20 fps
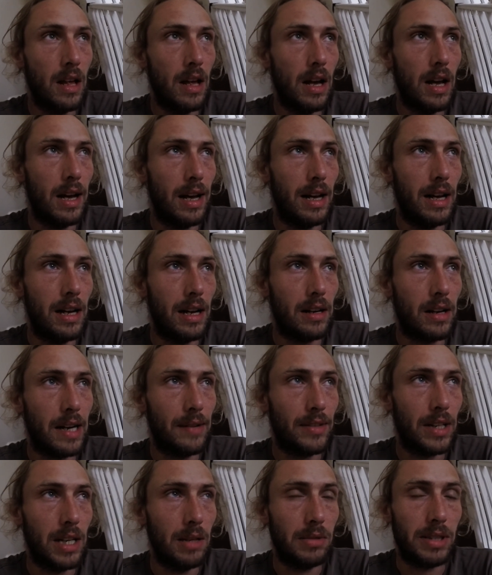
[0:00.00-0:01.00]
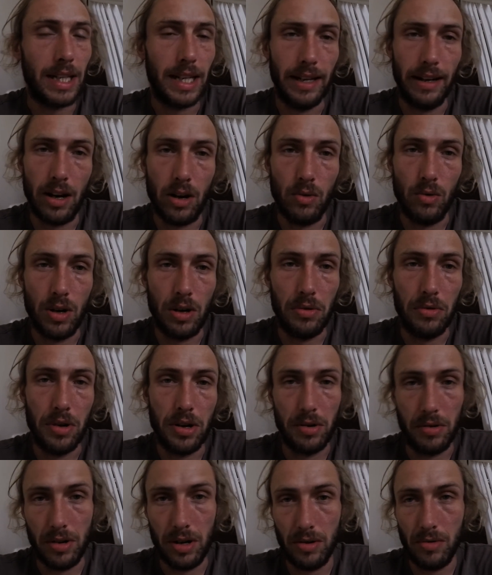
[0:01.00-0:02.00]
And I have to keep saying no, no, no,
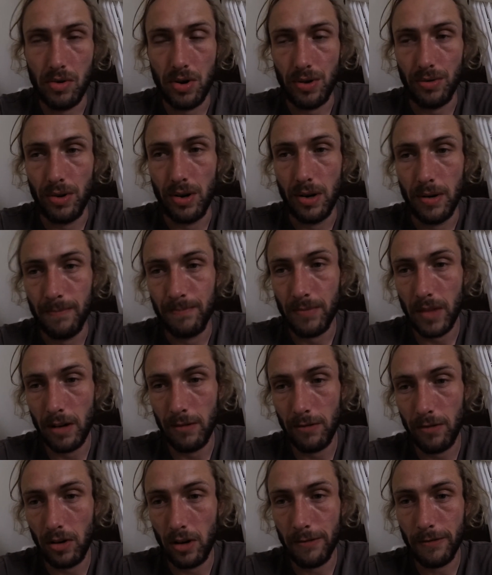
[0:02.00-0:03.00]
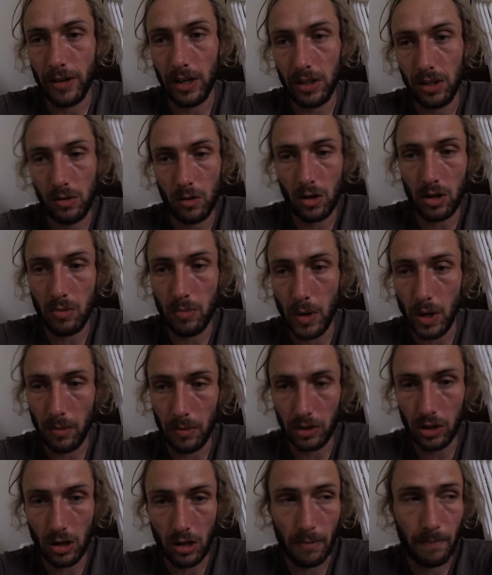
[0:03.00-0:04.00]
no, no, and find things to occupy my
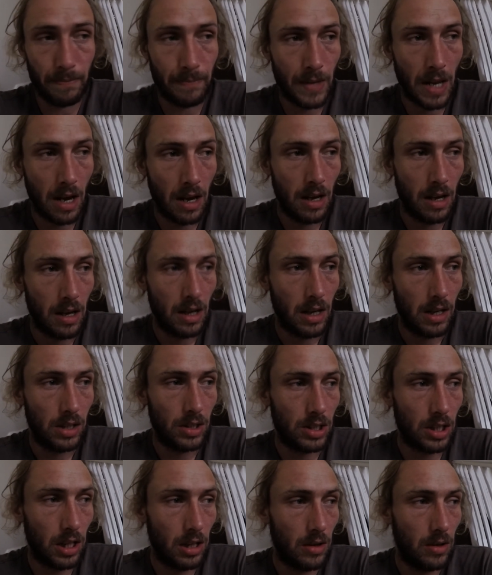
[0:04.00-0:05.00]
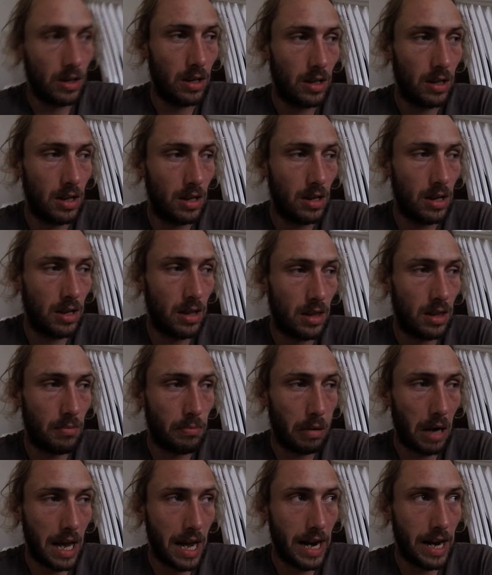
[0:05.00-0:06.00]
time. So the
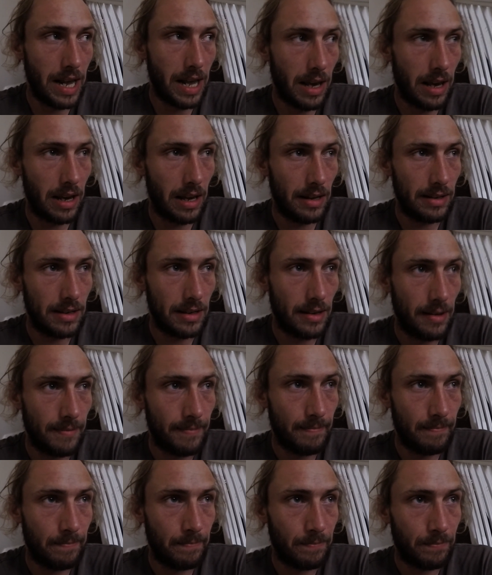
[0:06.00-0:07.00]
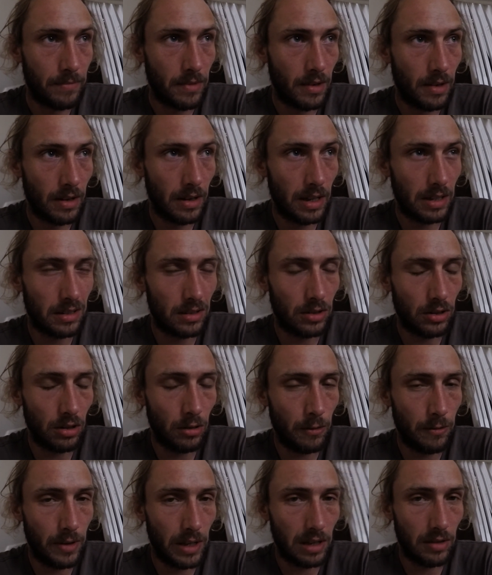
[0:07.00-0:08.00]
plan is, as I do
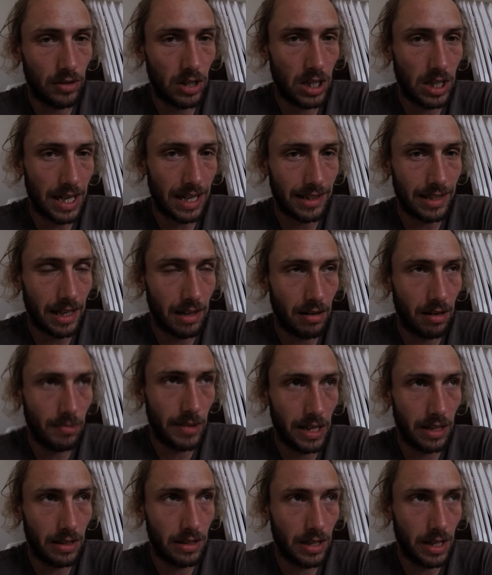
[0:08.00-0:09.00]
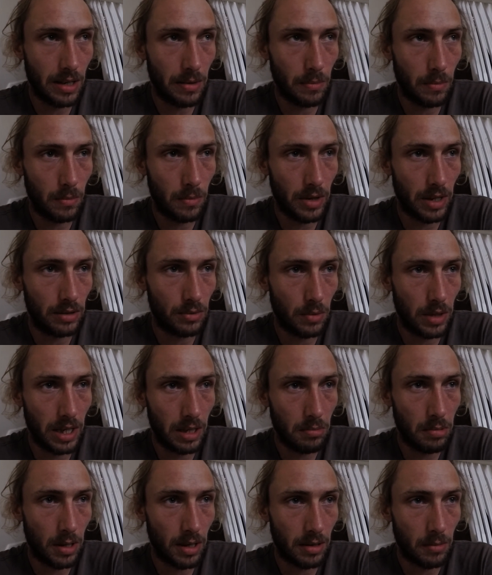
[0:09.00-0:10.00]
feel I've shat out a bit this week,
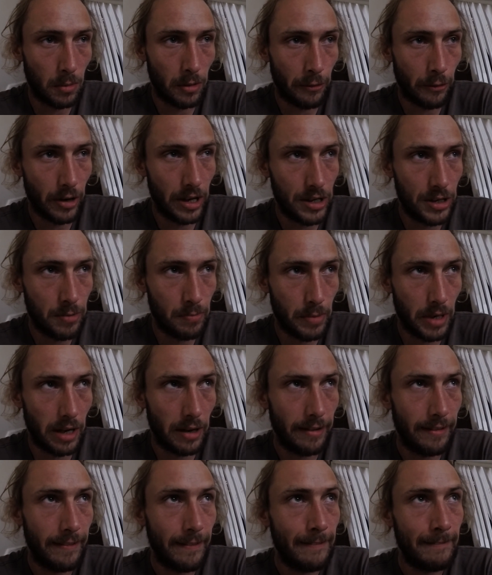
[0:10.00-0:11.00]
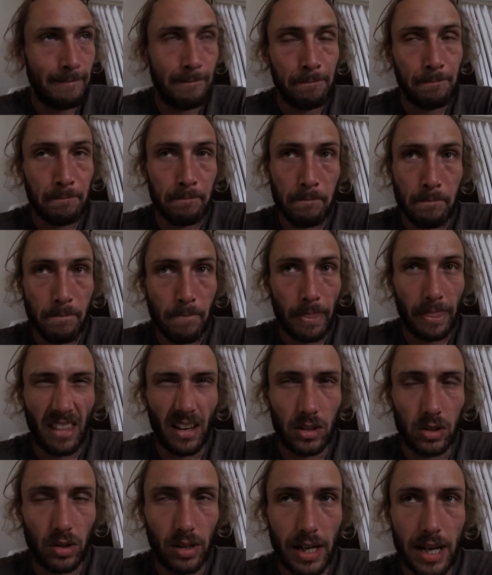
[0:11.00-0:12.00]
pardon my French, but
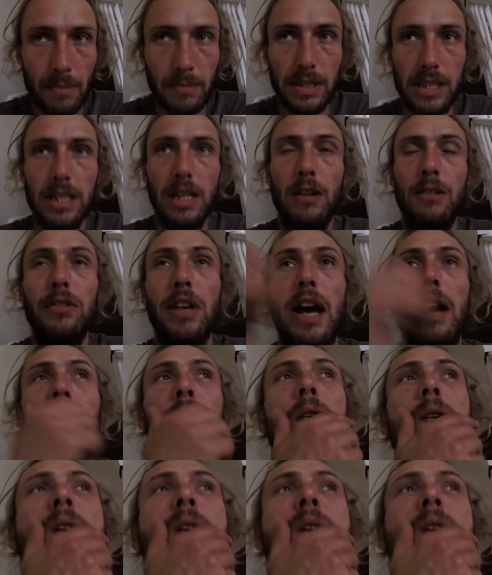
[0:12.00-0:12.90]
sort of let myself down.